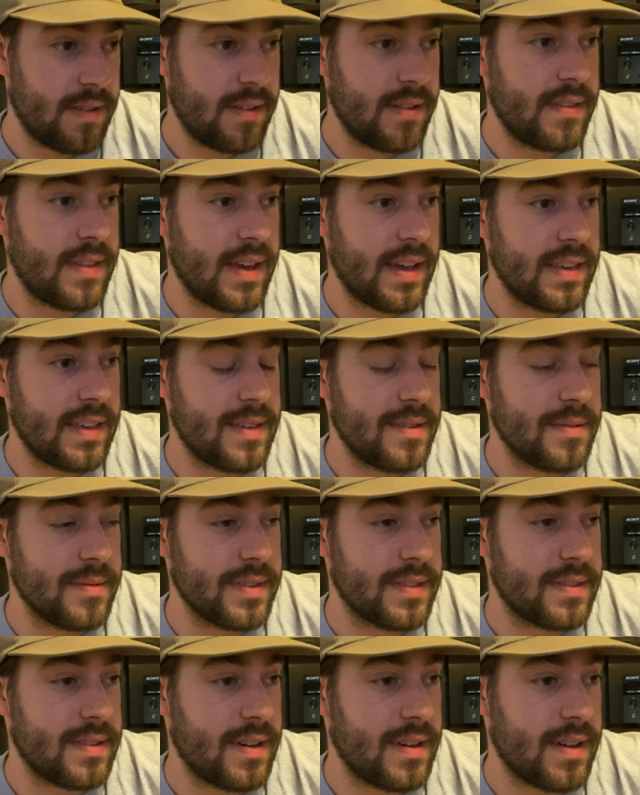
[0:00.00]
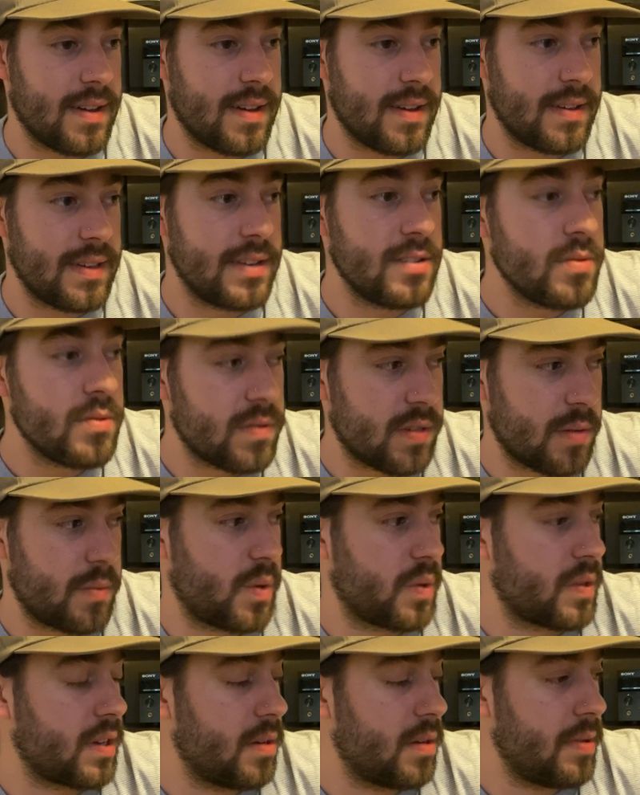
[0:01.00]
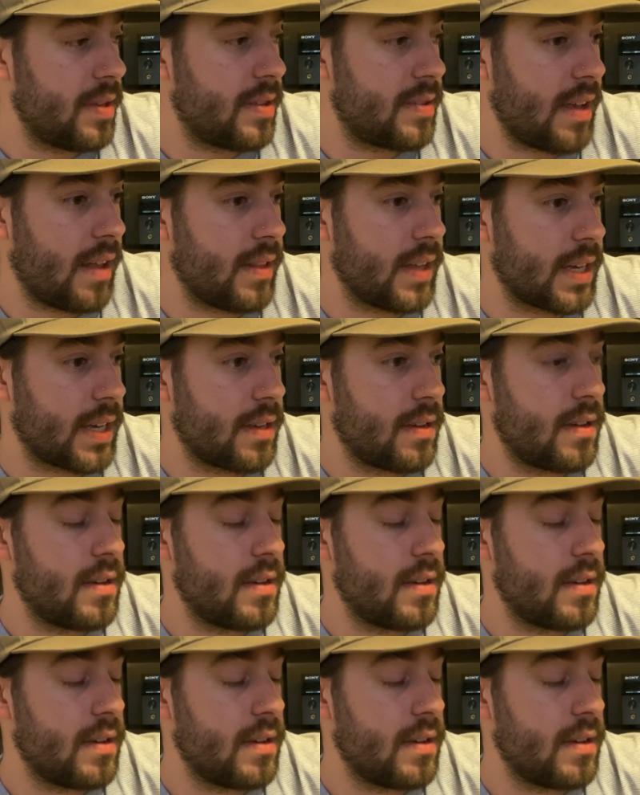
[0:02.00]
that he knew someone was going to be selling.